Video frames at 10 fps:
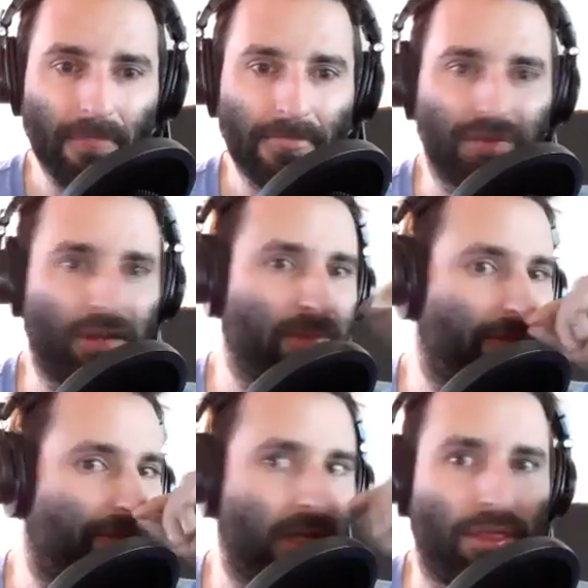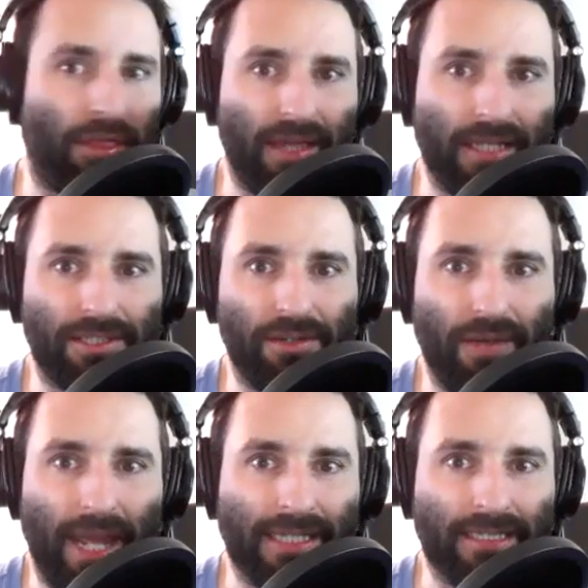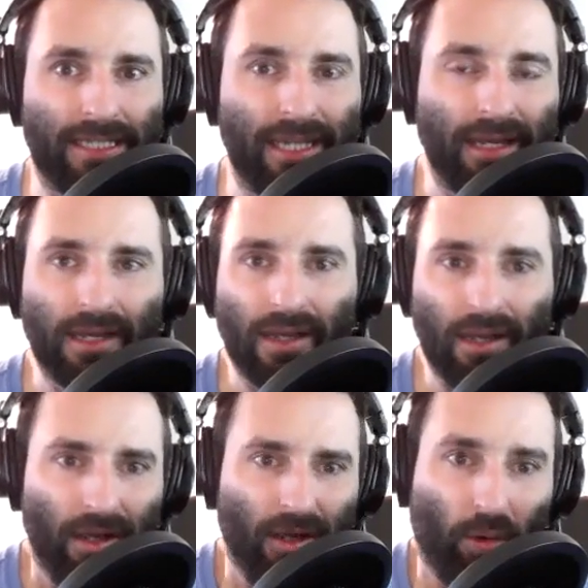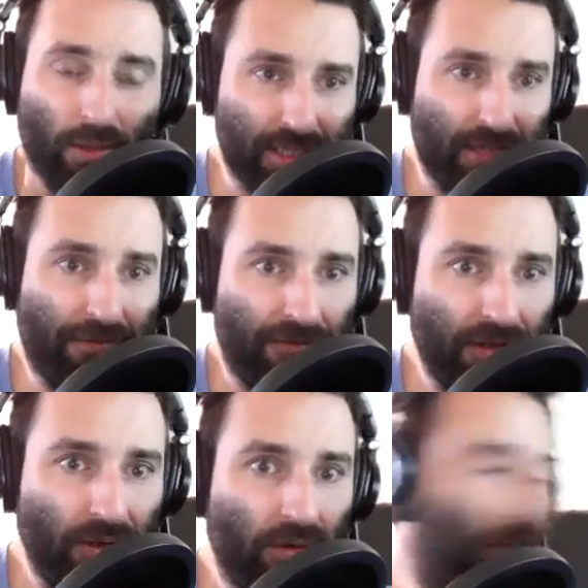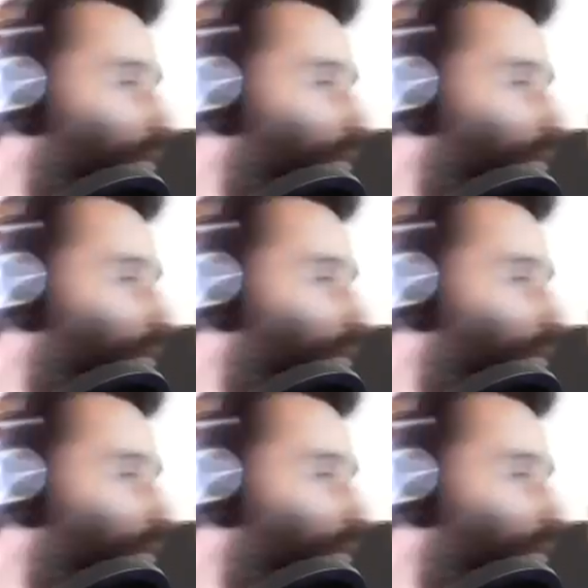it'd be a fun thing to end with just a few